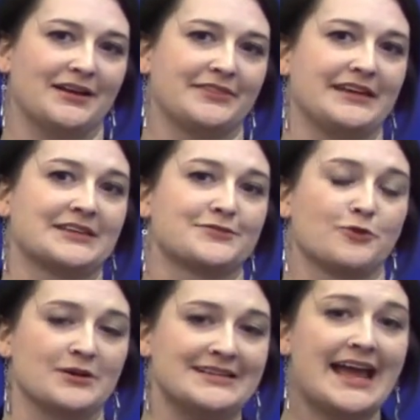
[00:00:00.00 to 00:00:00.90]
things
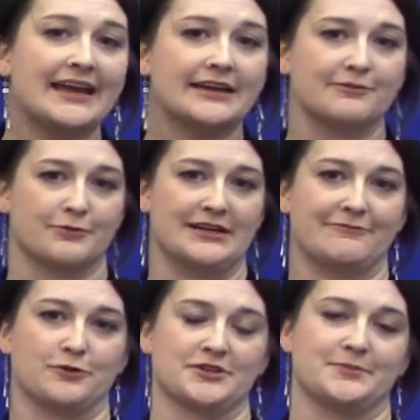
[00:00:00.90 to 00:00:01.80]
for negative
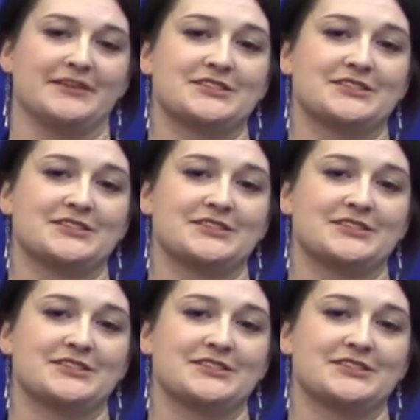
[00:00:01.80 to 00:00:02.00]
reinforcement.